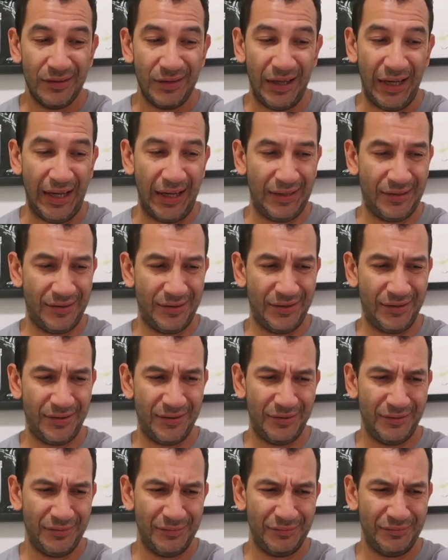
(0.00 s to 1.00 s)

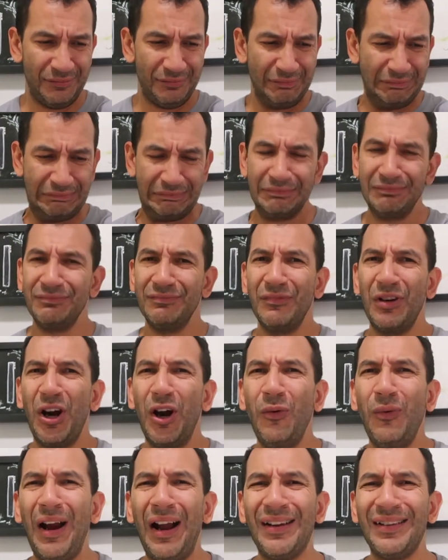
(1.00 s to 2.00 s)
It's
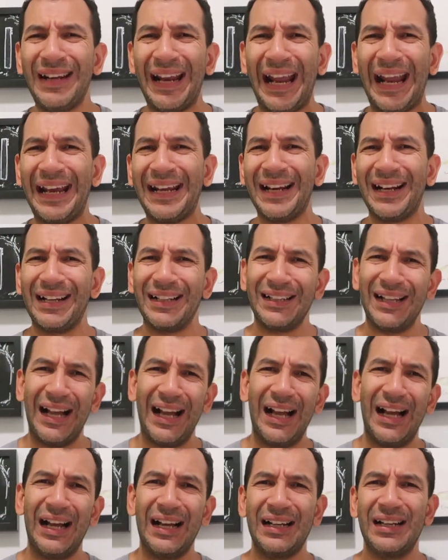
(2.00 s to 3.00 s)
around 8
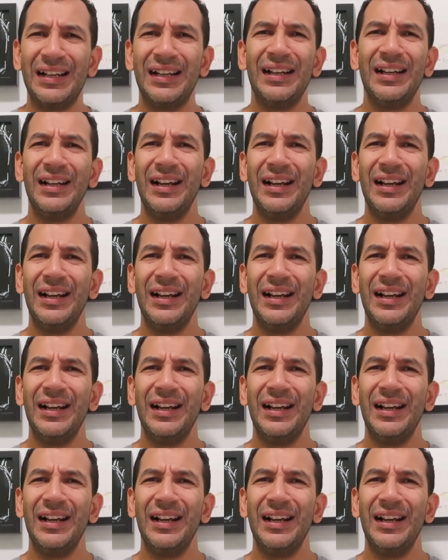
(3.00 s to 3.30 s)
o'clock.